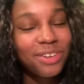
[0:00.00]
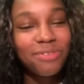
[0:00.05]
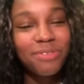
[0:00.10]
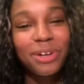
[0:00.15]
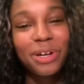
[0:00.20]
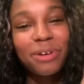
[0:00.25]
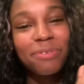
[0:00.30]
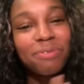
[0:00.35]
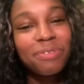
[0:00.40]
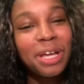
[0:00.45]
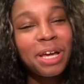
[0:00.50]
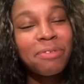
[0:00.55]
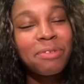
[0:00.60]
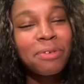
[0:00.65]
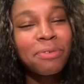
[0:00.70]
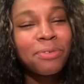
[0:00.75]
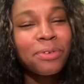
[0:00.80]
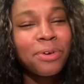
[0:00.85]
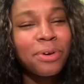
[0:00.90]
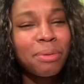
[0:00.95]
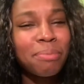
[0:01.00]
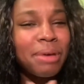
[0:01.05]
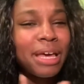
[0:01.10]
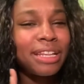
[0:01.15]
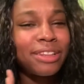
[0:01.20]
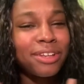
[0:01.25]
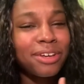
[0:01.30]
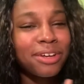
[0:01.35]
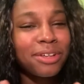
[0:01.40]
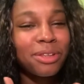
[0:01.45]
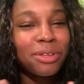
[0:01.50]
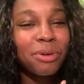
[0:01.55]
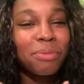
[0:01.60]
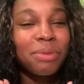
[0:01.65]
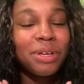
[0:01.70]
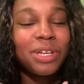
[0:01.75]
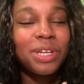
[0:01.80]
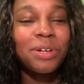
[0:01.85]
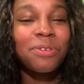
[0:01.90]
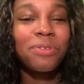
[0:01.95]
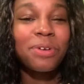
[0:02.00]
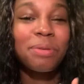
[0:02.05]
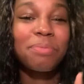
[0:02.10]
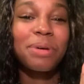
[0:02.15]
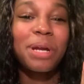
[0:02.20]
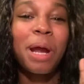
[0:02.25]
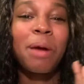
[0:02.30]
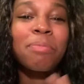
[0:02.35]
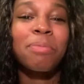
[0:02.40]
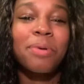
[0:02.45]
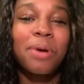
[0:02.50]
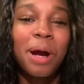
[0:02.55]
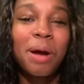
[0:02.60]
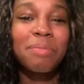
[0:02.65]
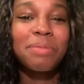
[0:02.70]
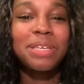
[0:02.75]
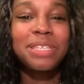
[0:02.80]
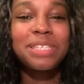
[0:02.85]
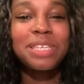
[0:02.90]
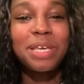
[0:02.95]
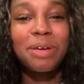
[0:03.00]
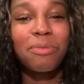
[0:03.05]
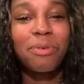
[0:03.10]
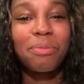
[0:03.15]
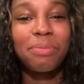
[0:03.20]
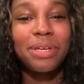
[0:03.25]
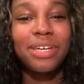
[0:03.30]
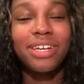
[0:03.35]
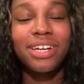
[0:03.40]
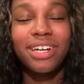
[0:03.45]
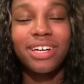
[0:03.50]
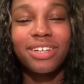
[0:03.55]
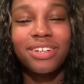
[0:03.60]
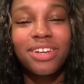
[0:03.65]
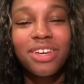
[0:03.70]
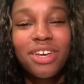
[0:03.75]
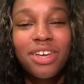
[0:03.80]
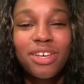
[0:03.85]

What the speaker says: Very flavorful. It may look a little bit different, but I promise it will be good.